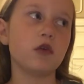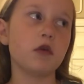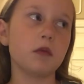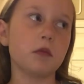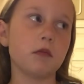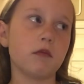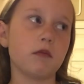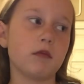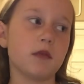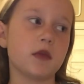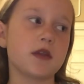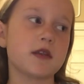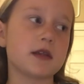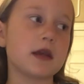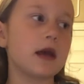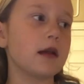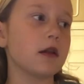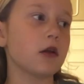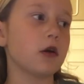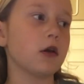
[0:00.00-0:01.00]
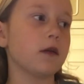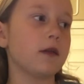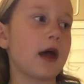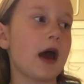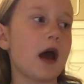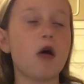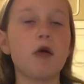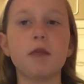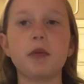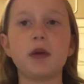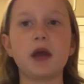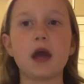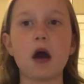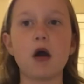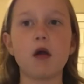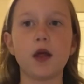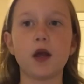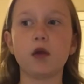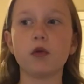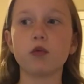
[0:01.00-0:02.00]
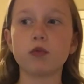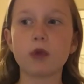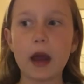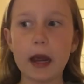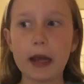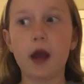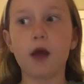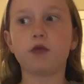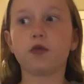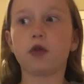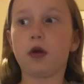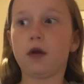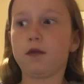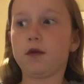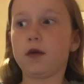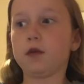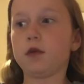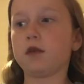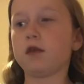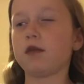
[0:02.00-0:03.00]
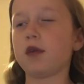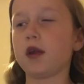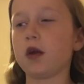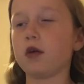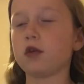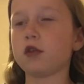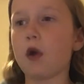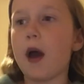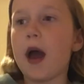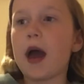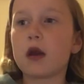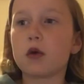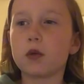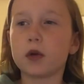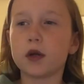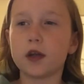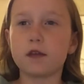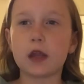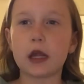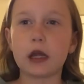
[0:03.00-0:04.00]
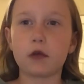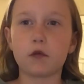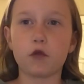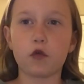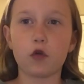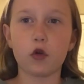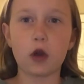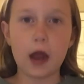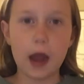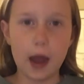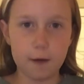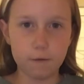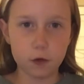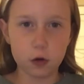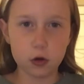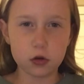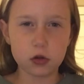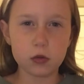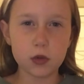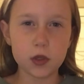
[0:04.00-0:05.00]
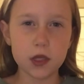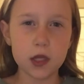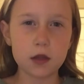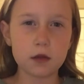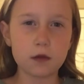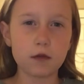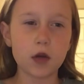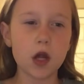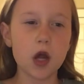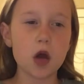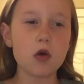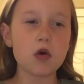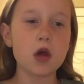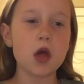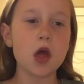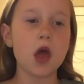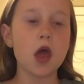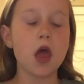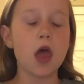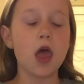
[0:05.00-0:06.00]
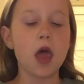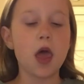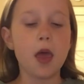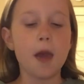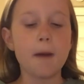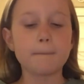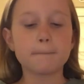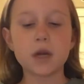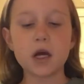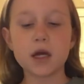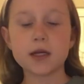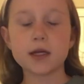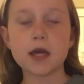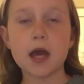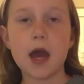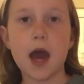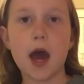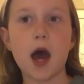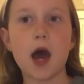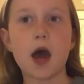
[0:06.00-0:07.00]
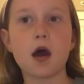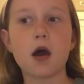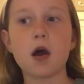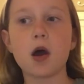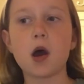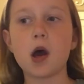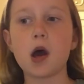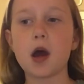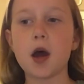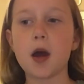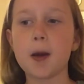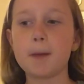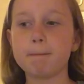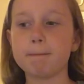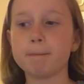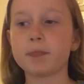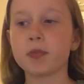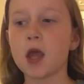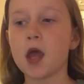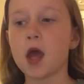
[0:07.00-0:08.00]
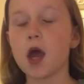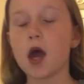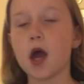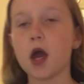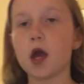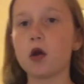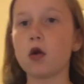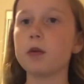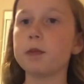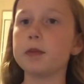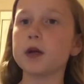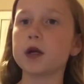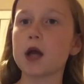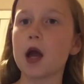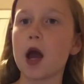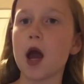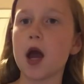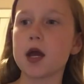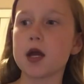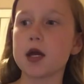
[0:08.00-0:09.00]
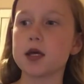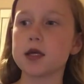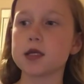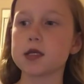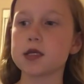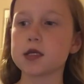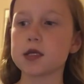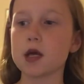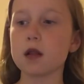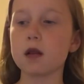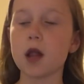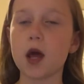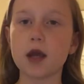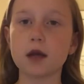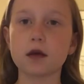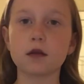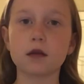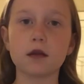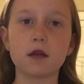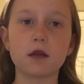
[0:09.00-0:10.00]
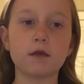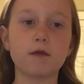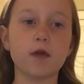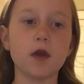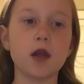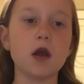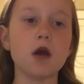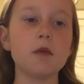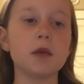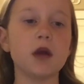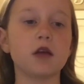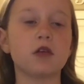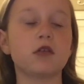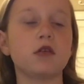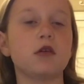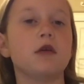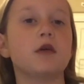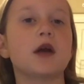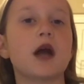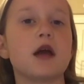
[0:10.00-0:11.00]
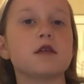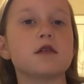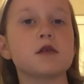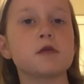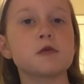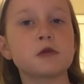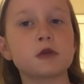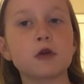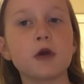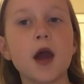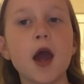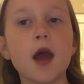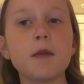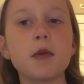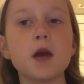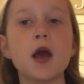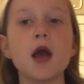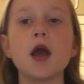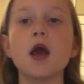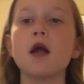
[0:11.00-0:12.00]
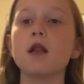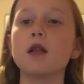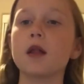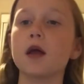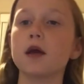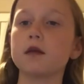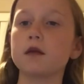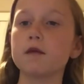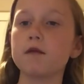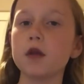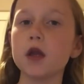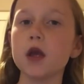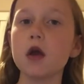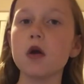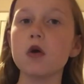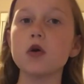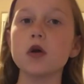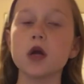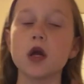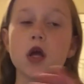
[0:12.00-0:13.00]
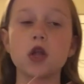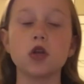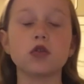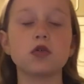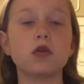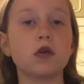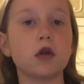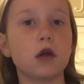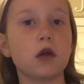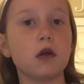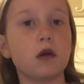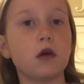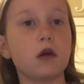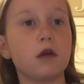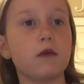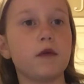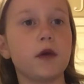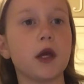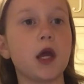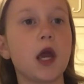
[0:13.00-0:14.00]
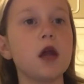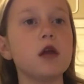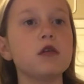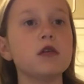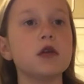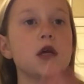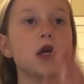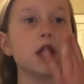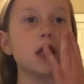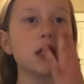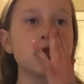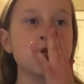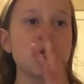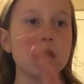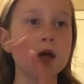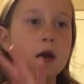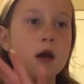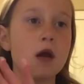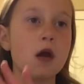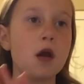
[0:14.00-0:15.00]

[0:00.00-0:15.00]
told Sailor that I'll be out like right after I film this video, so I don't want to take forever doing this video. But yeah, um, I hope you guys liked this video. Make sure you guys subscribe like the video, turn on notifications.